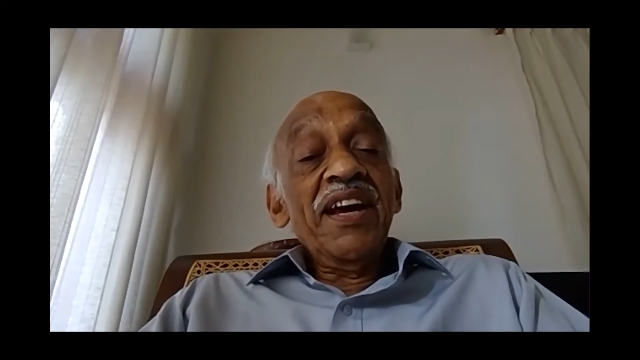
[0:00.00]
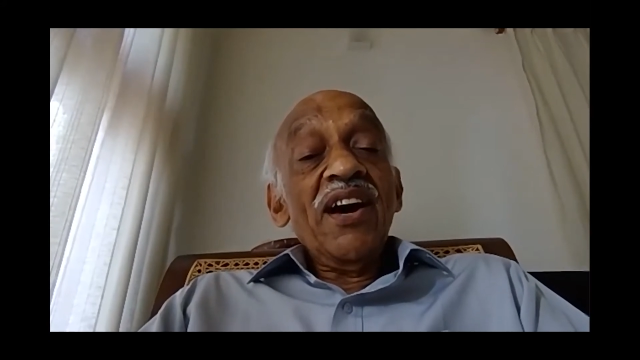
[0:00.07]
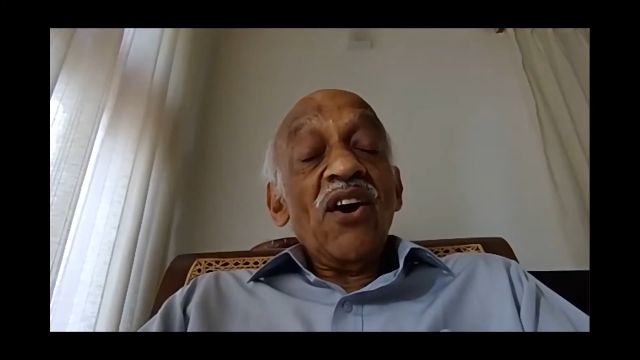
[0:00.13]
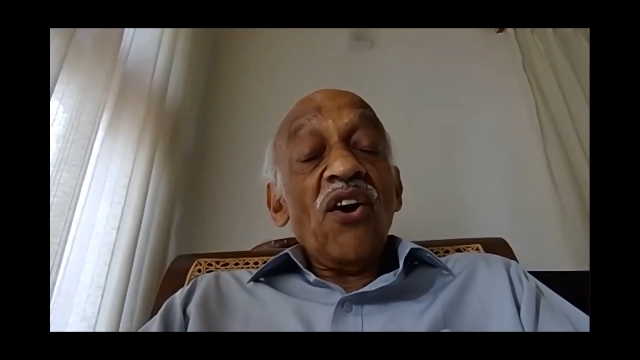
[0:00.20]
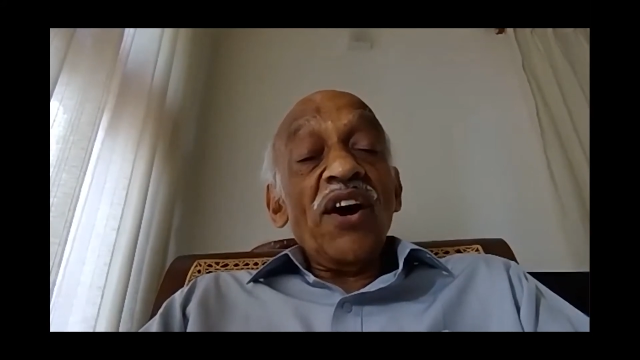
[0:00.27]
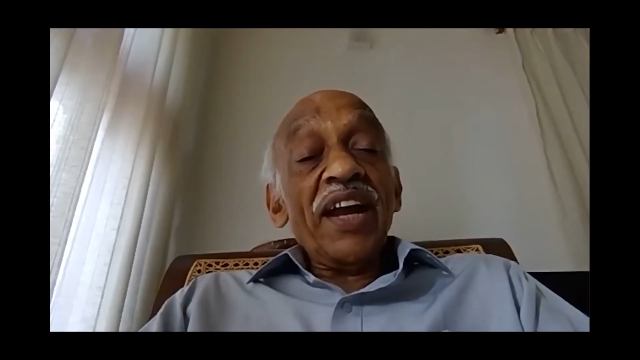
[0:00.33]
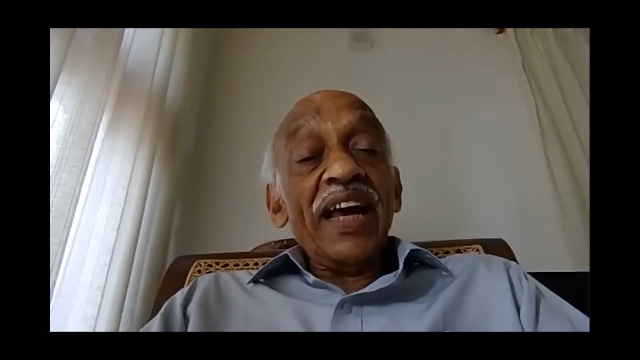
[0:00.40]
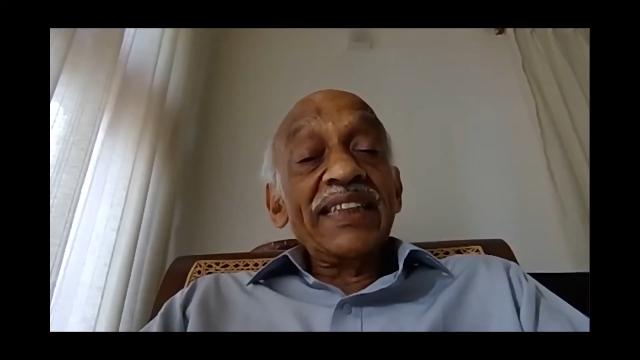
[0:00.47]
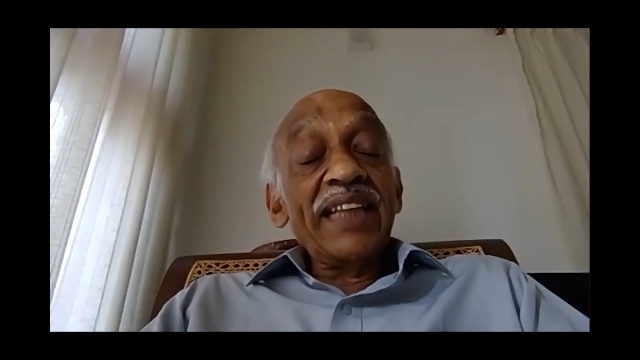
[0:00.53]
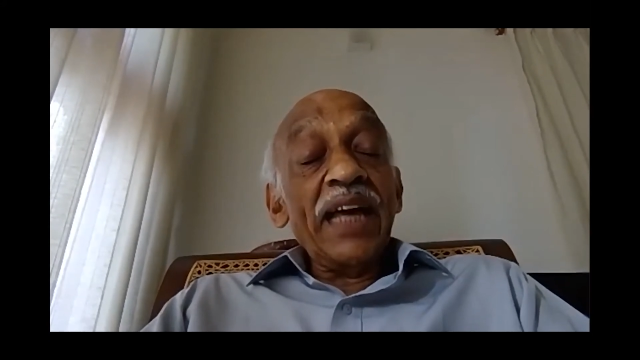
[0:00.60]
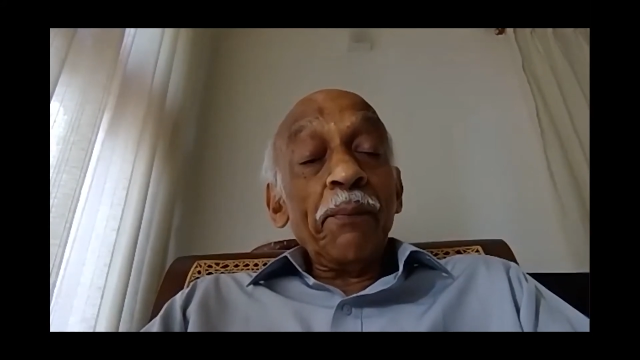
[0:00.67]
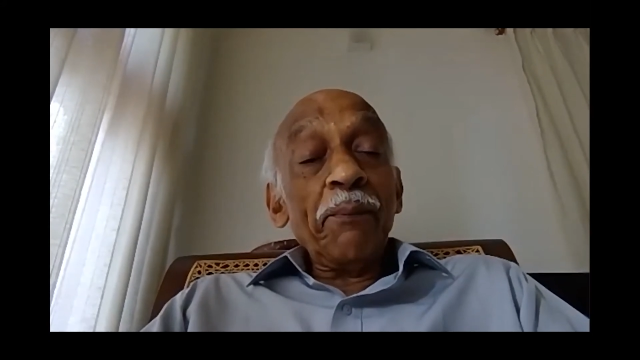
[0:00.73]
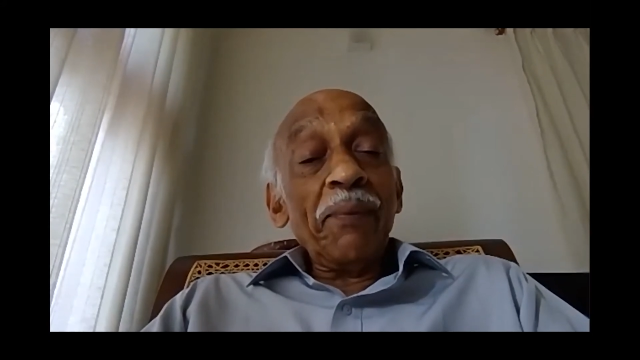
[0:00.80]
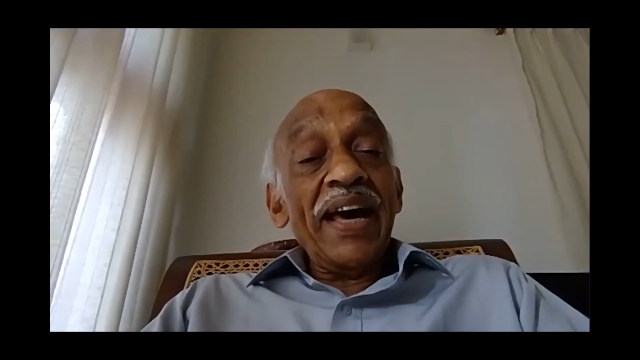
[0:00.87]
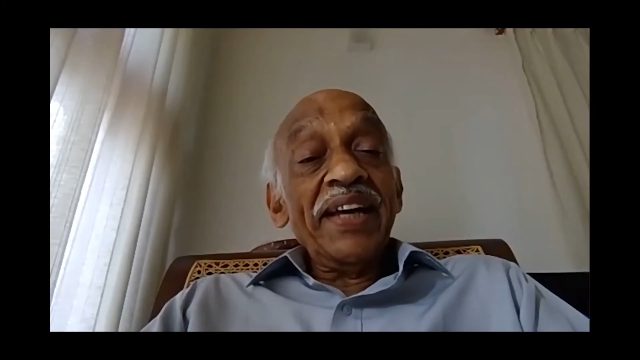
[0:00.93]
or other
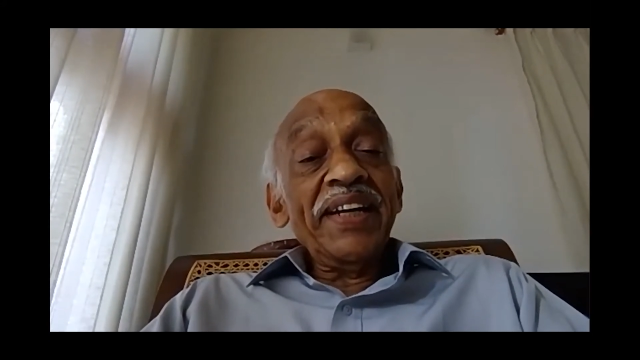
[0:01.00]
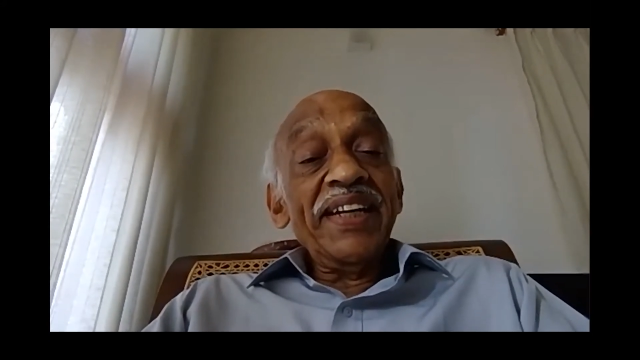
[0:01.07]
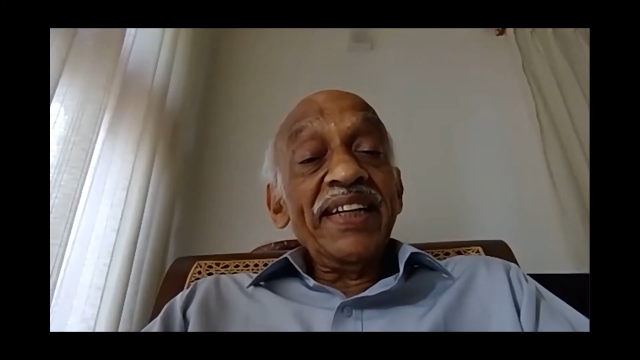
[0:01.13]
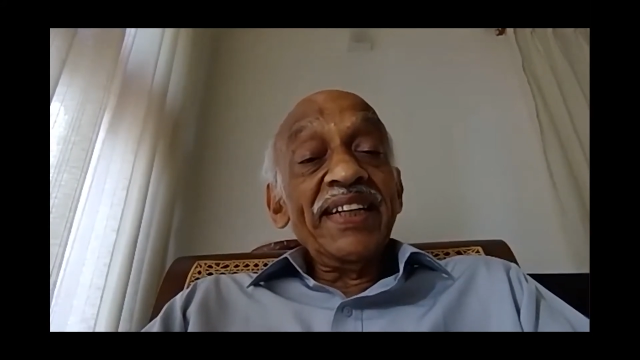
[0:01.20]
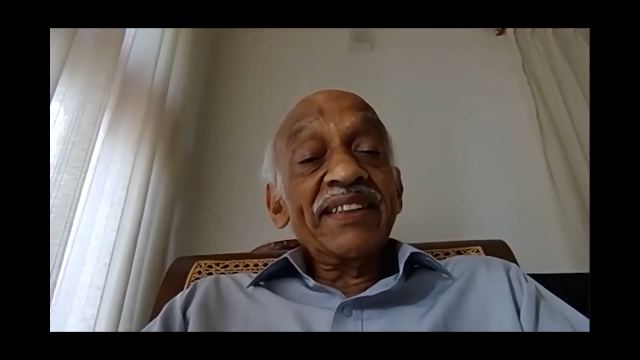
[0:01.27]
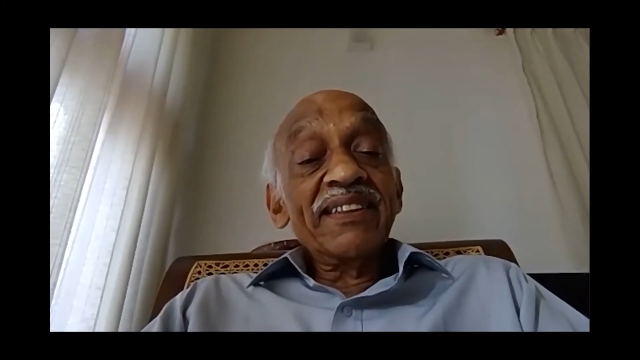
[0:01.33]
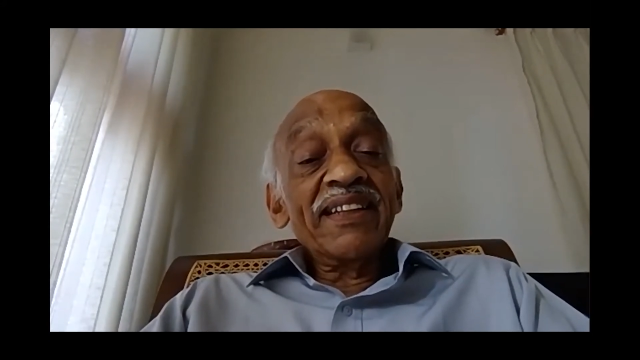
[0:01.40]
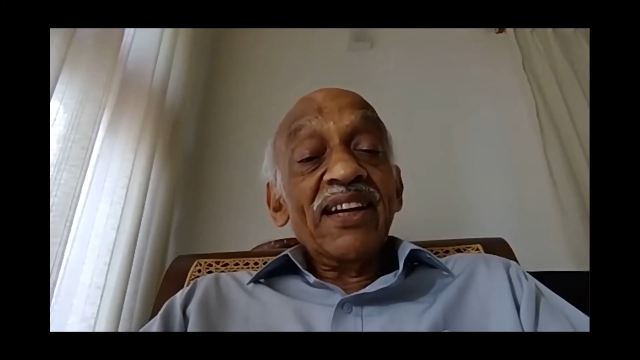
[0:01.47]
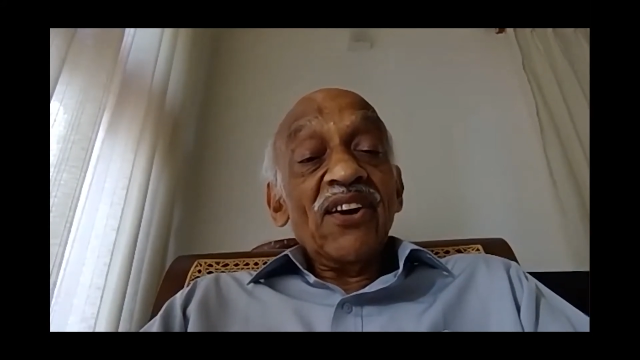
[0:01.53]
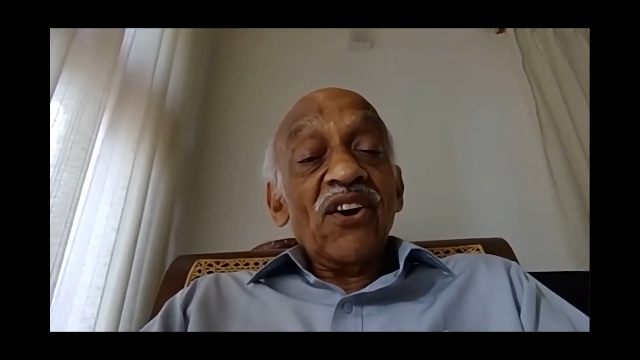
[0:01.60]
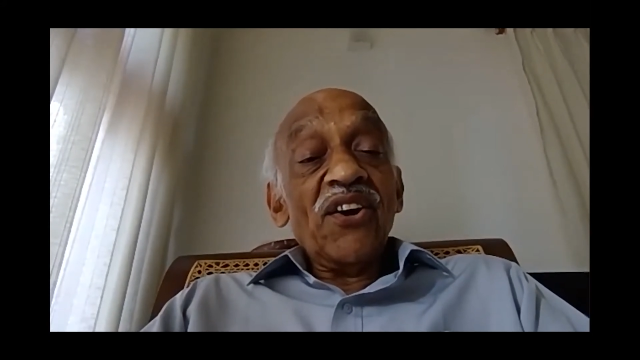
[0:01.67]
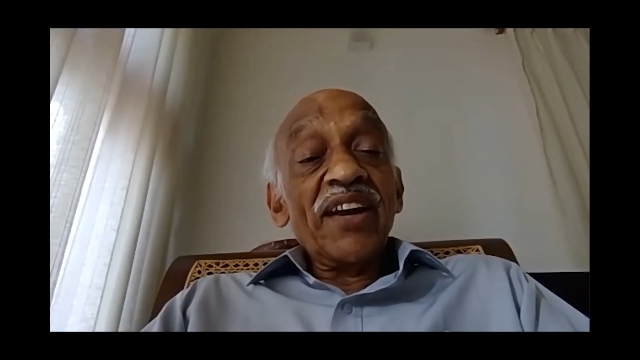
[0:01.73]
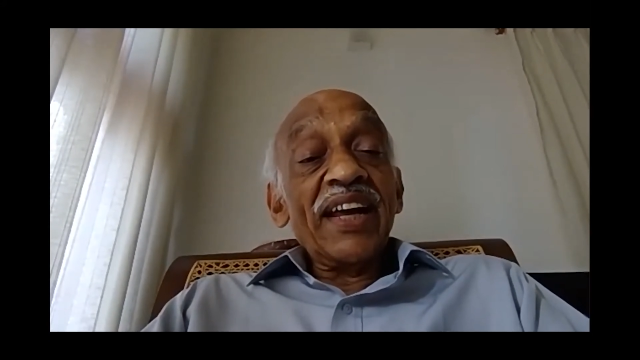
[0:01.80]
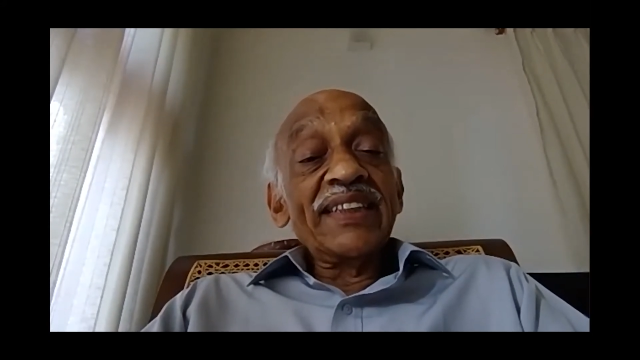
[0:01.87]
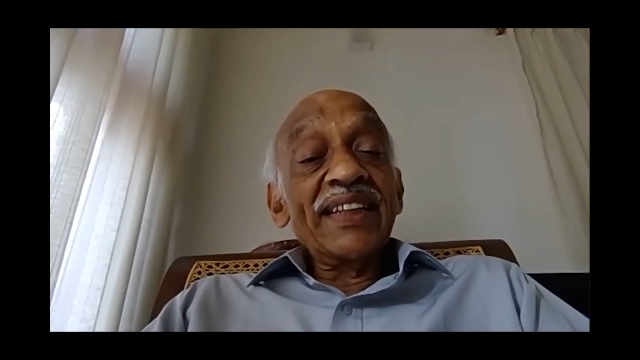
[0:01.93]
planets
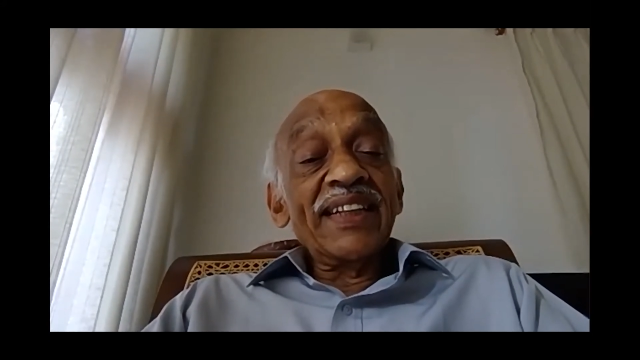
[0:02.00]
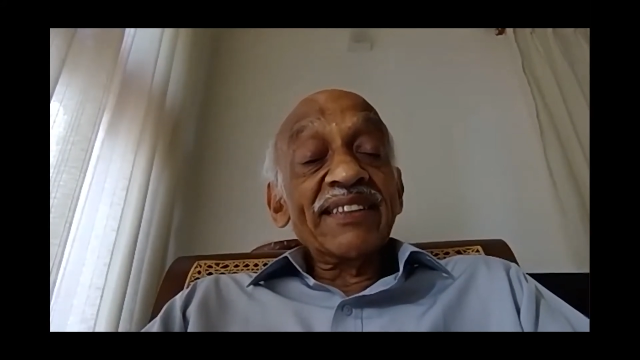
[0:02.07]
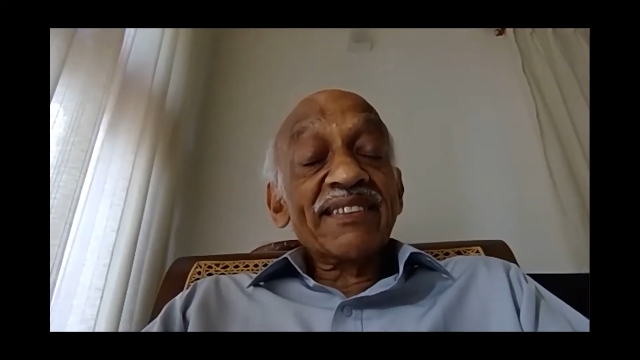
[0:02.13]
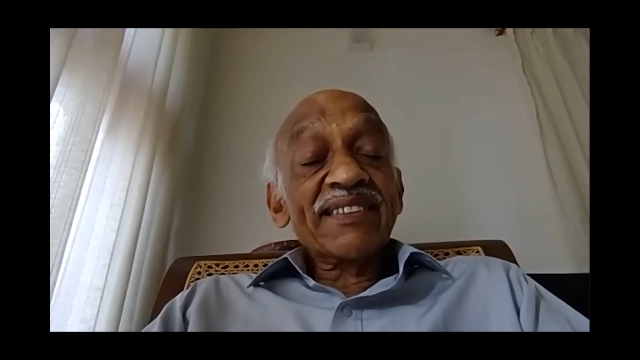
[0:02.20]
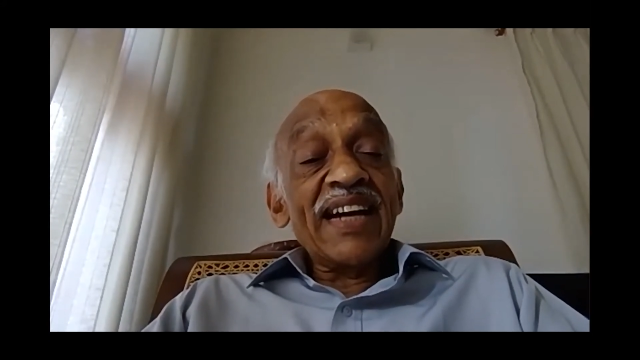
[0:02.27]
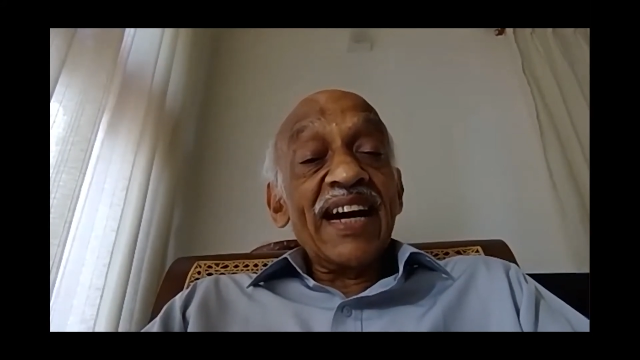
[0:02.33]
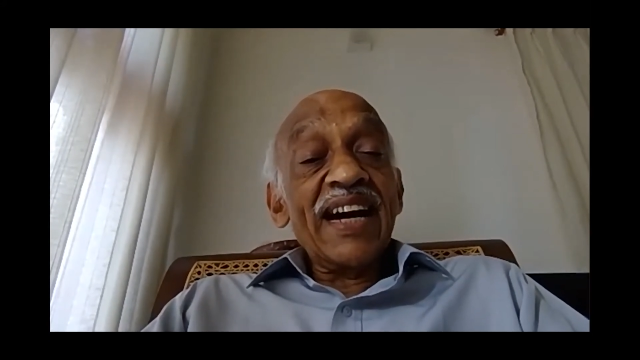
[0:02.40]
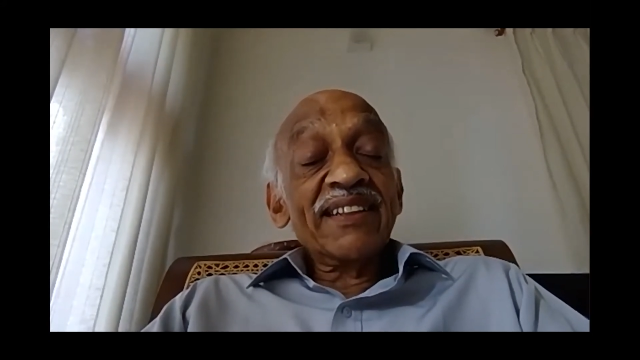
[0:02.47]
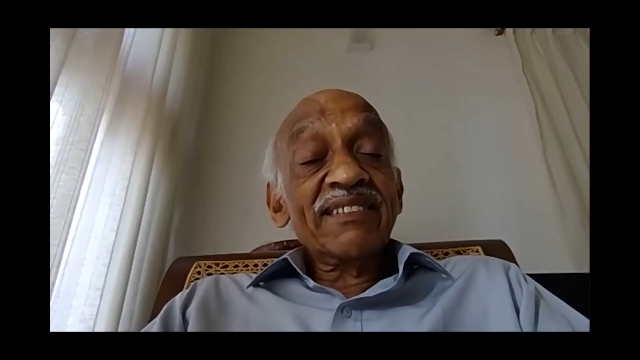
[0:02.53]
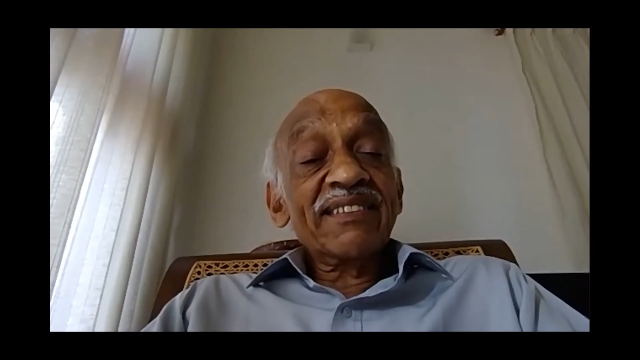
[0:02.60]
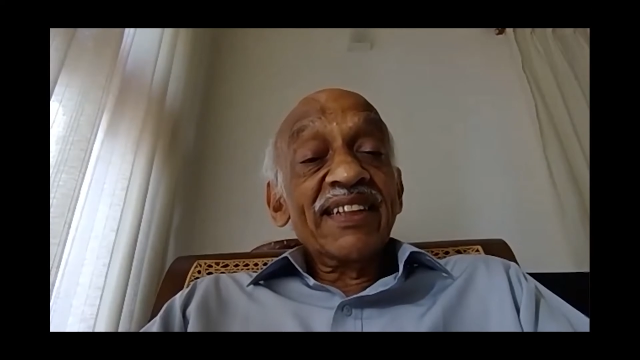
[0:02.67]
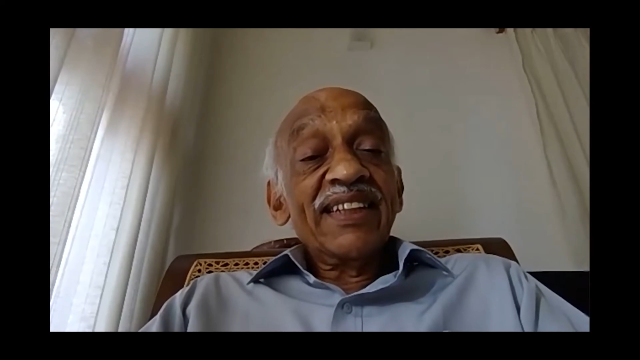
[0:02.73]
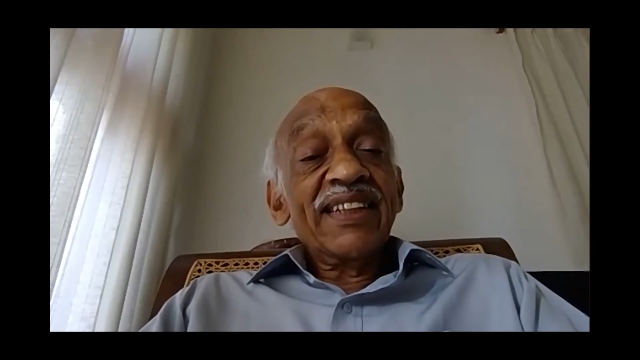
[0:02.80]
or other stars,